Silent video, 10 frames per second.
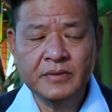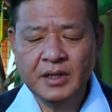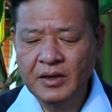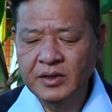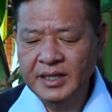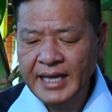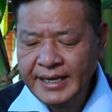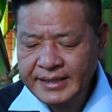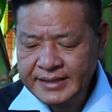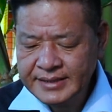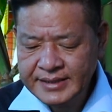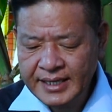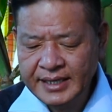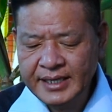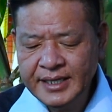Now, that is
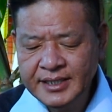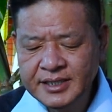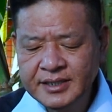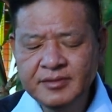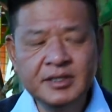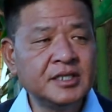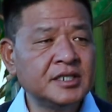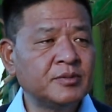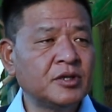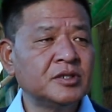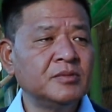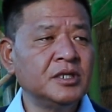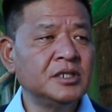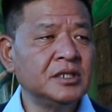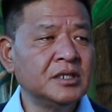an integral
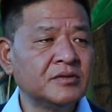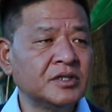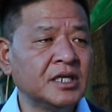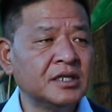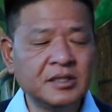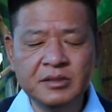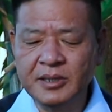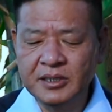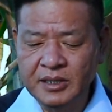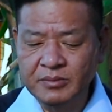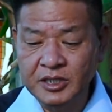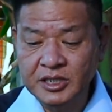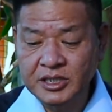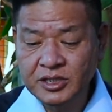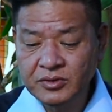responsibility of the Central Tibetan
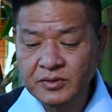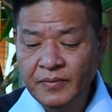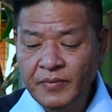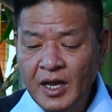administration.